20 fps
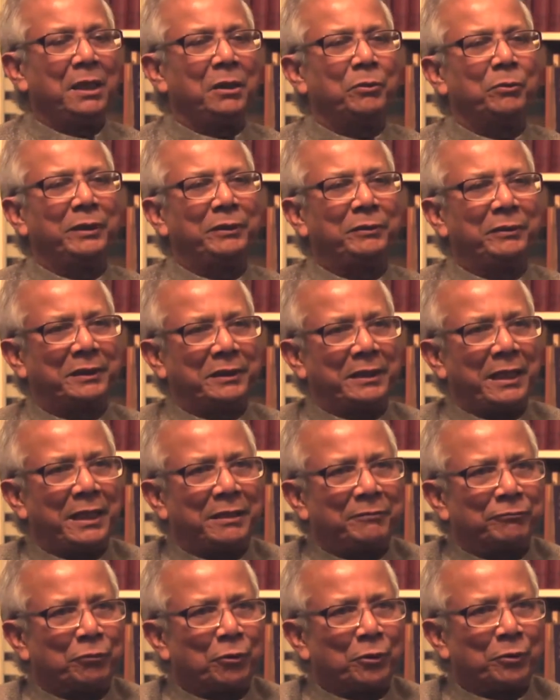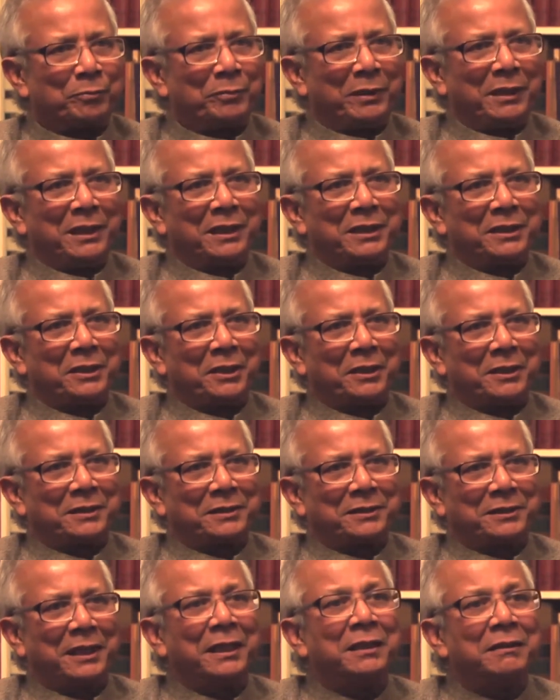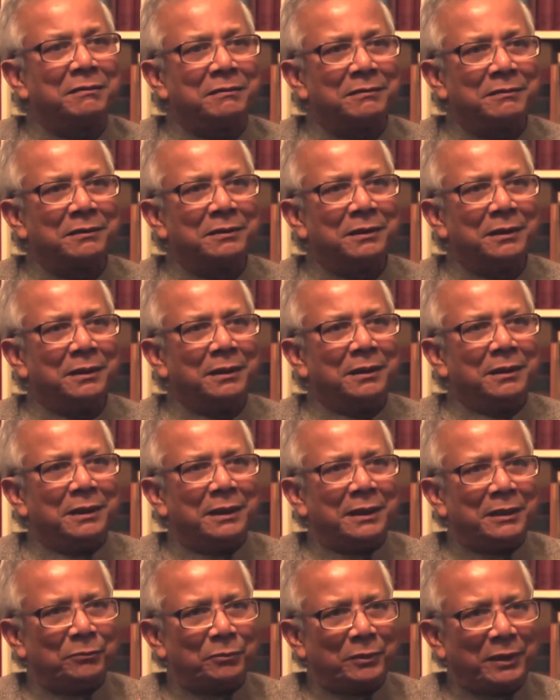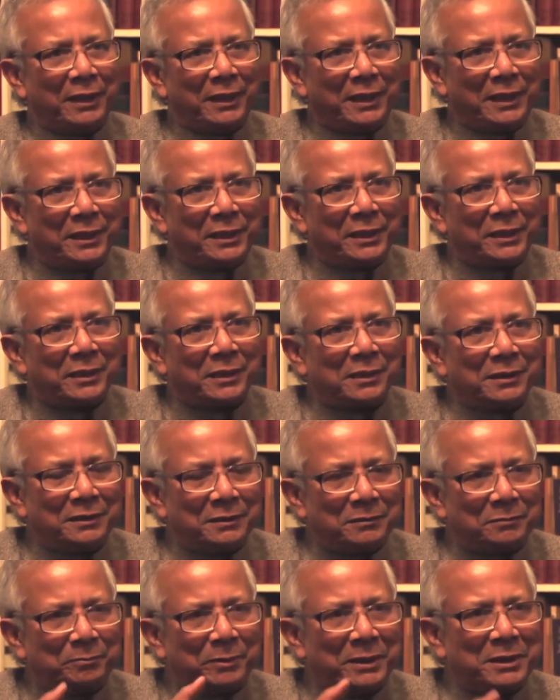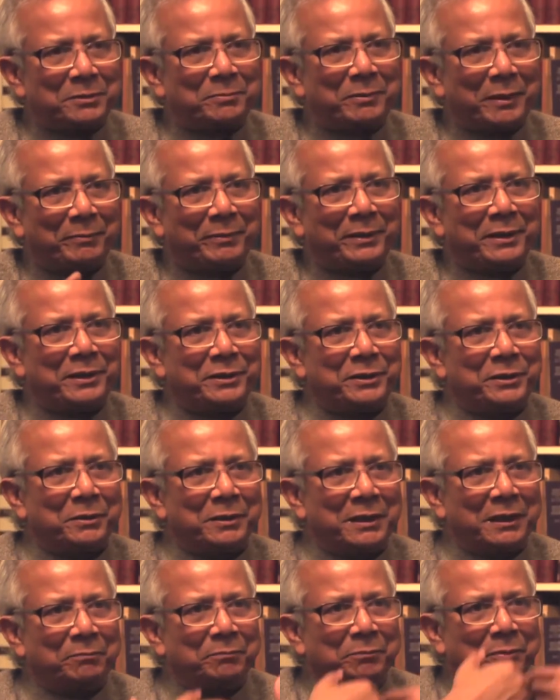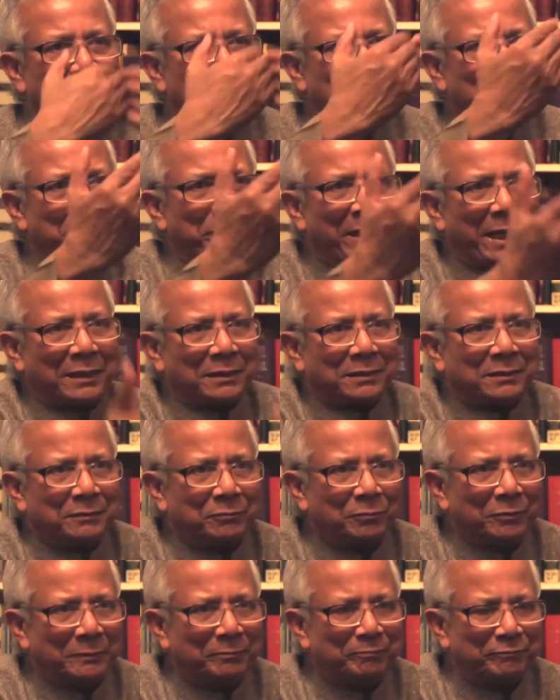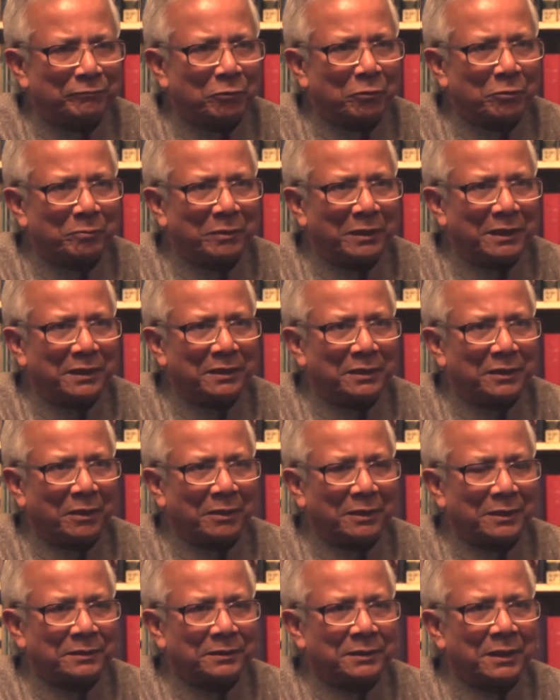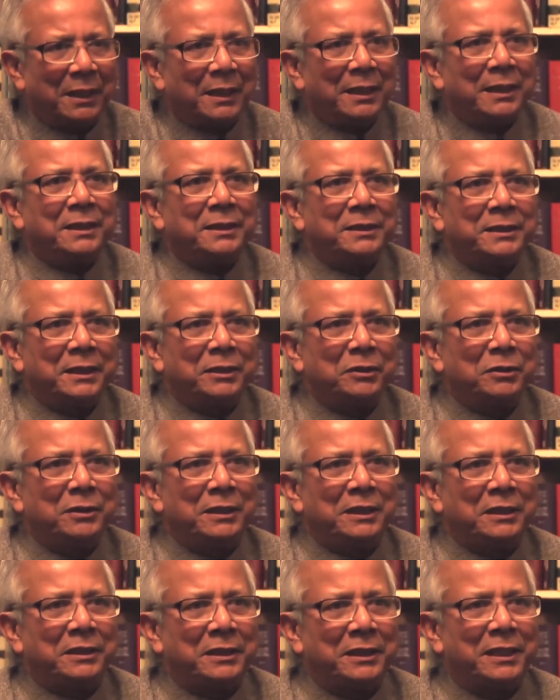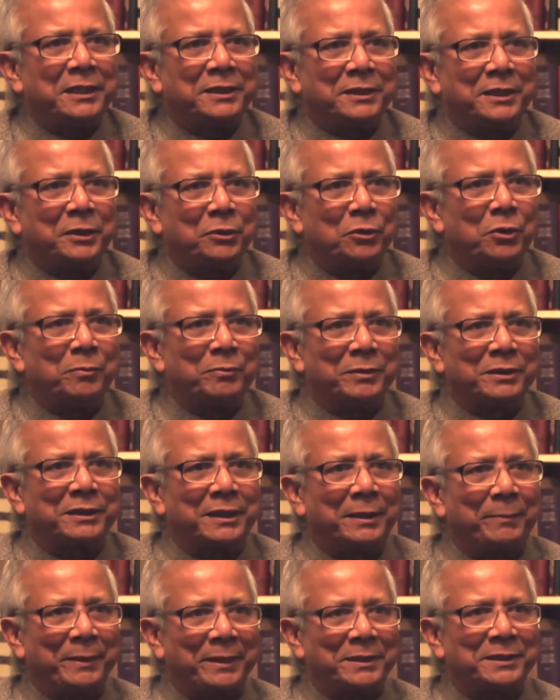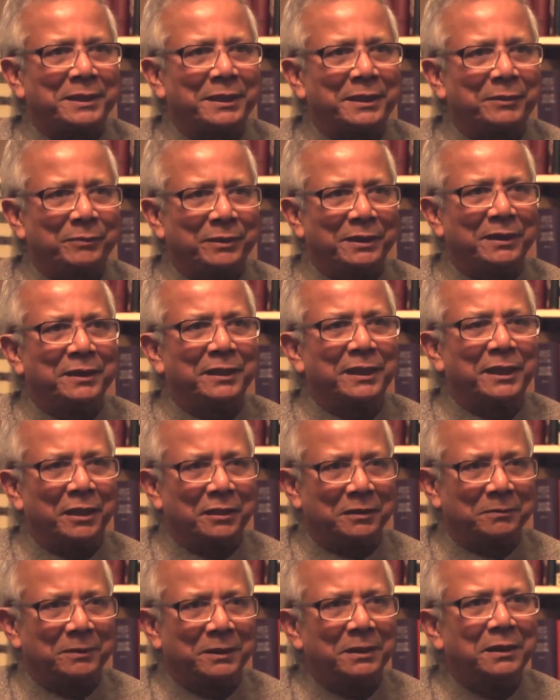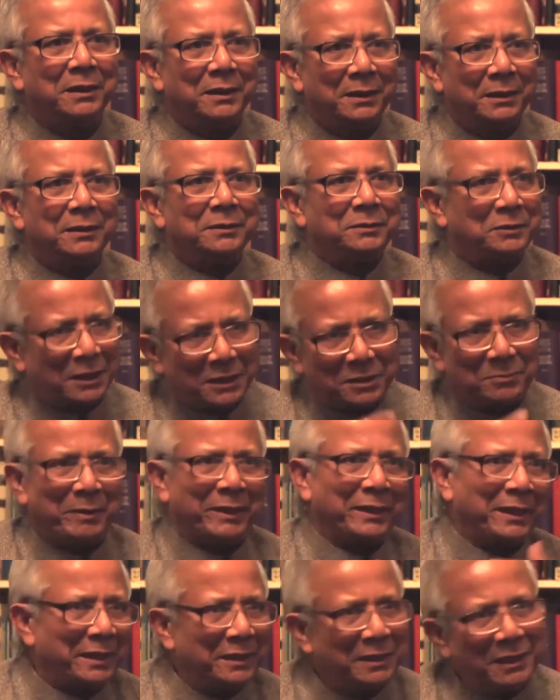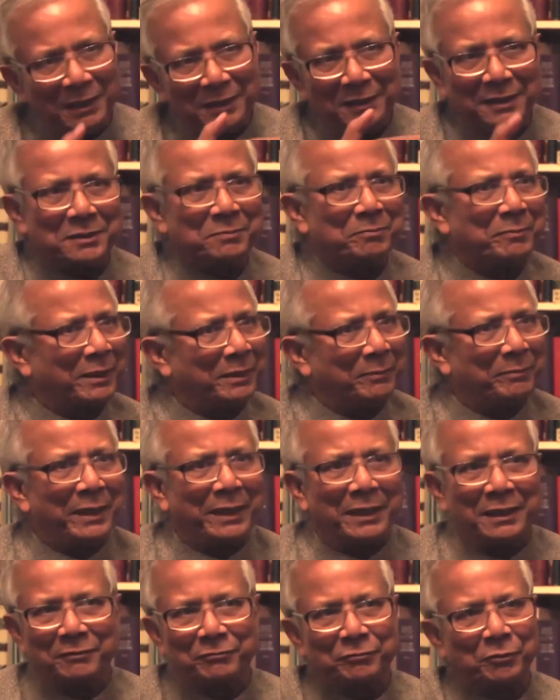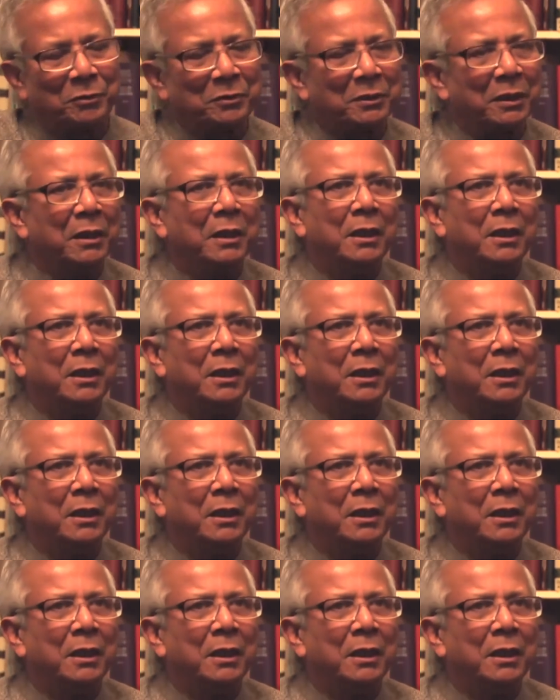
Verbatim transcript: When you take four billion dollars in, and within a year, piece by piece, you can put it back for four billion dollars. It's an, it creates enormous capacity within the economy just by handling this money back and forth.